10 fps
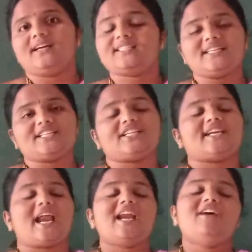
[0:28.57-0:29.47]
Isn't it,
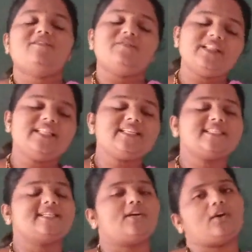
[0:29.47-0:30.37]
children? With
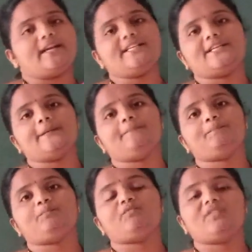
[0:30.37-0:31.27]
this knowledge,
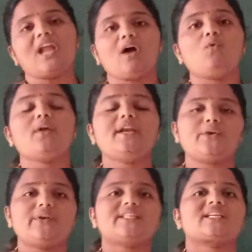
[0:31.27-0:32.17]
now in
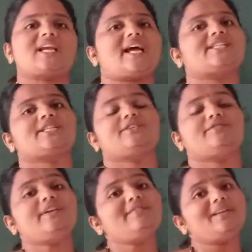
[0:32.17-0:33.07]
today's class
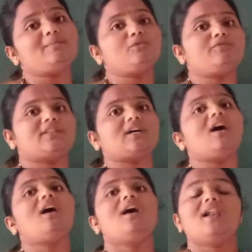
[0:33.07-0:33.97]
we will move with
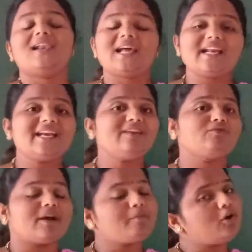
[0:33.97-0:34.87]
the
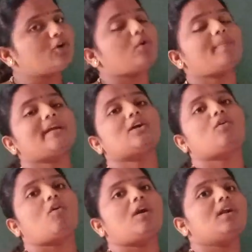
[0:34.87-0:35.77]
learning one more topic
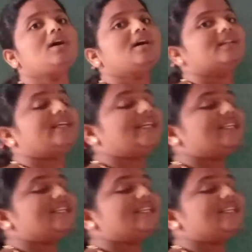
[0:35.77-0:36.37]
called that